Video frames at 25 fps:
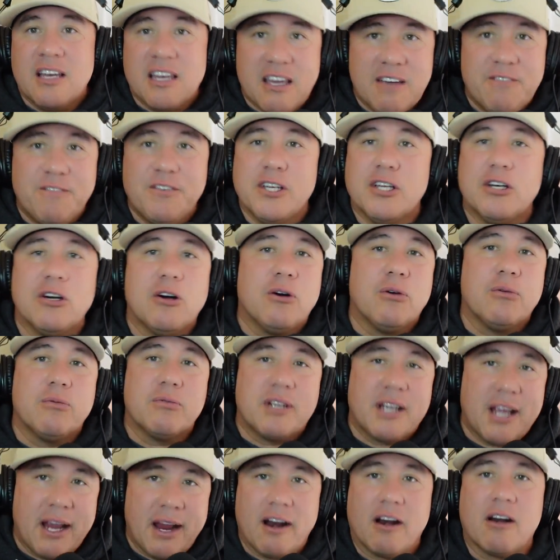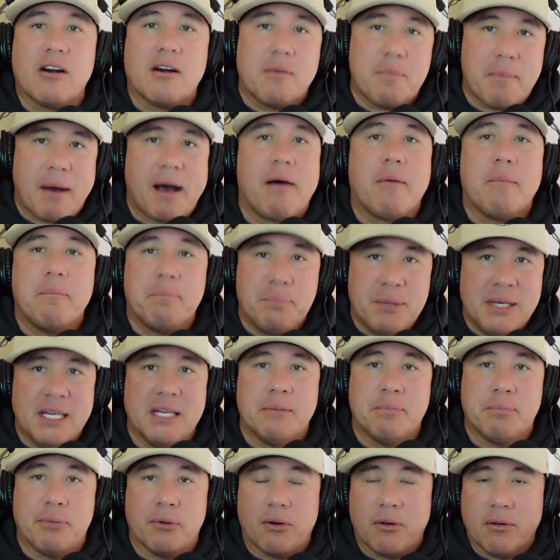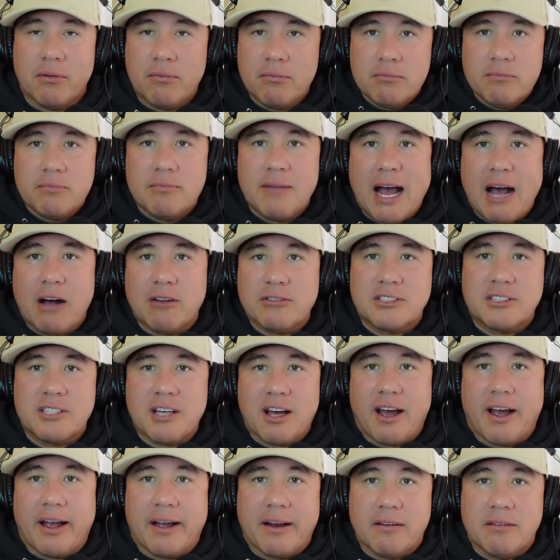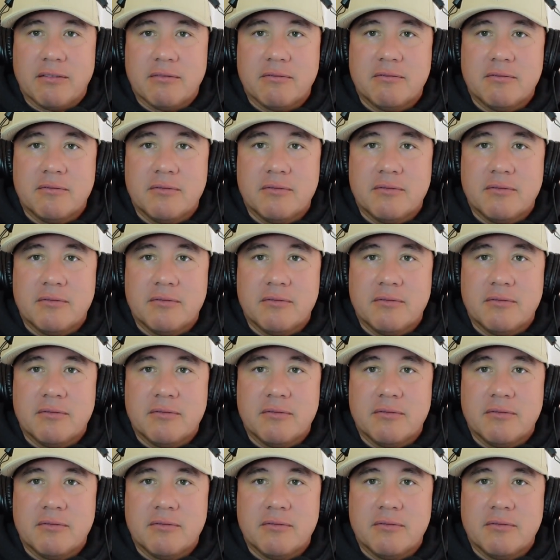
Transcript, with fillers: If you don't care about people outside